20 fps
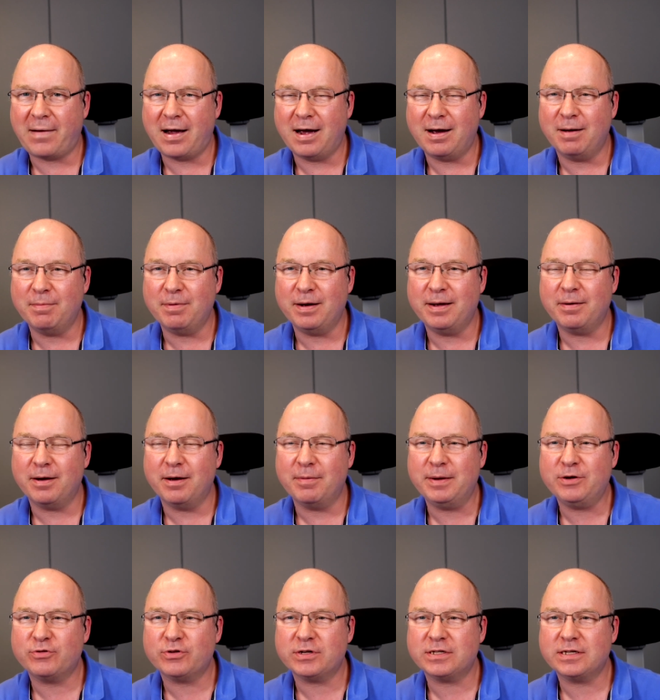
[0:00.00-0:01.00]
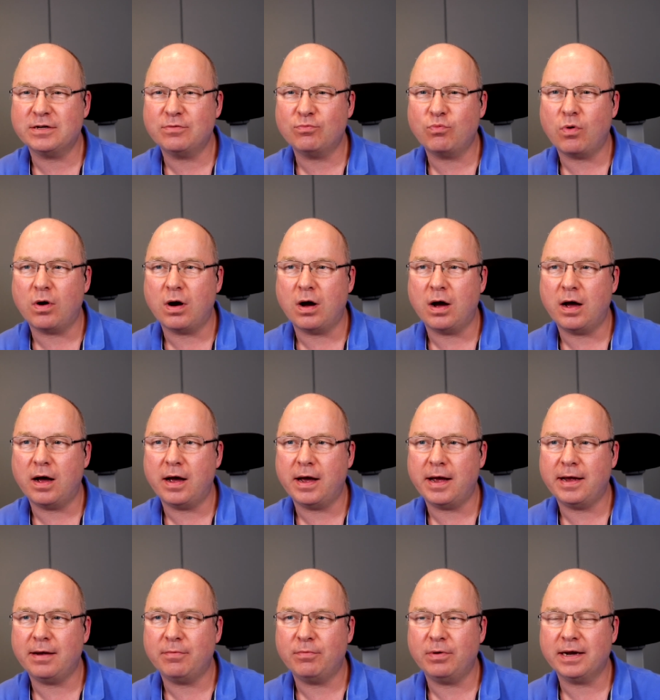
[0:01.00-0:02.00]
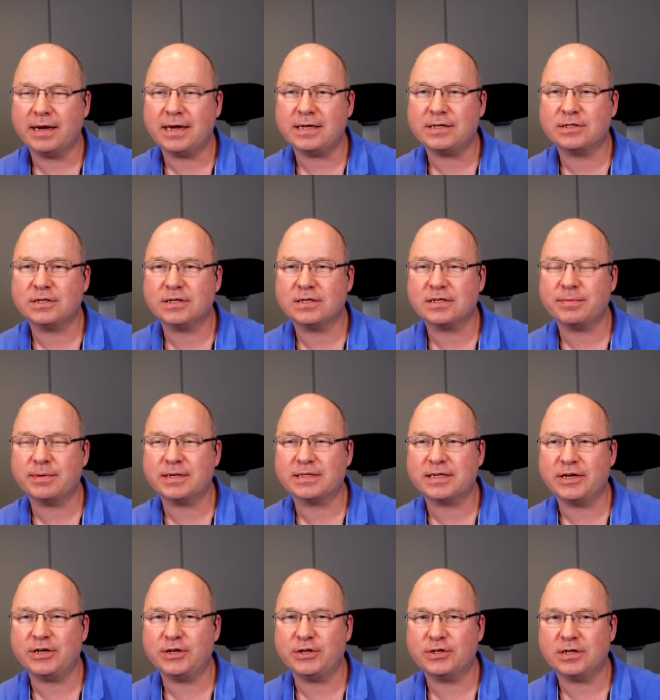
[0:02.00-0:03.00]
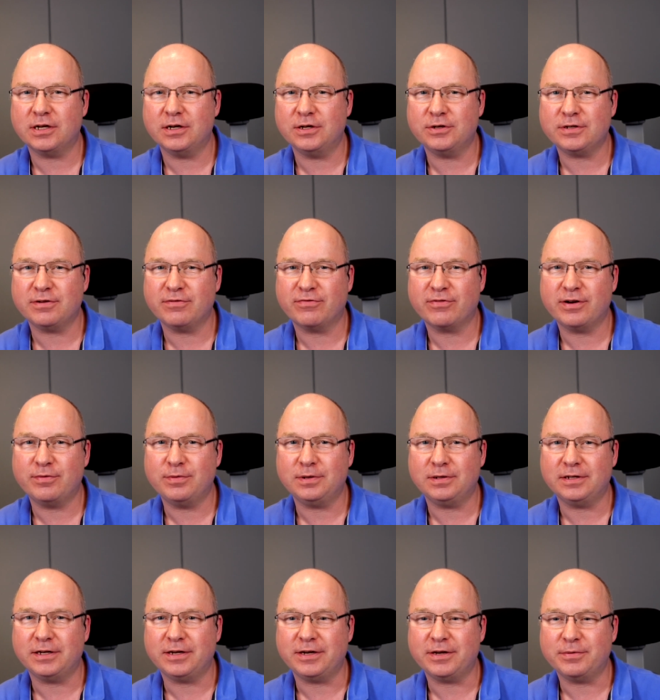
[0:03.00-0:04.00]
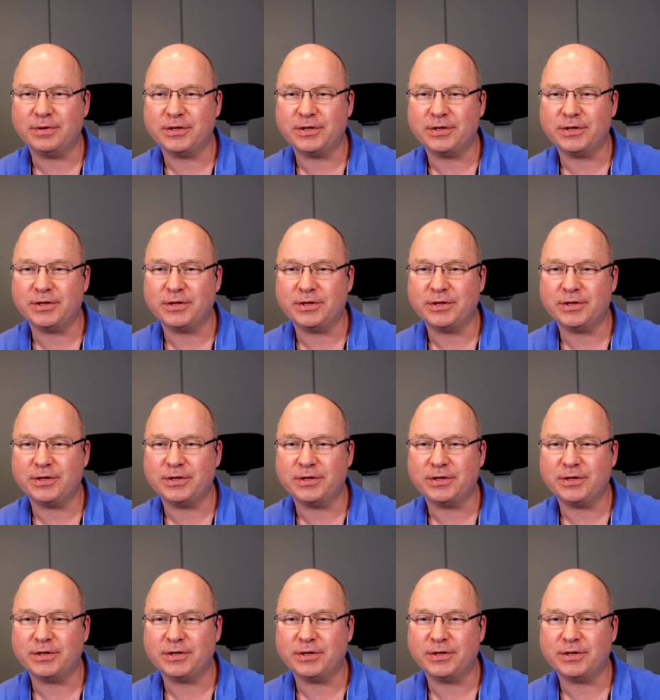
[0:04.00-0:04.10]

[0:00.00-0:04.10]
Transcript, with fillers: I, I'm interested why, well, I guess to some extent you start losing free will, don't you?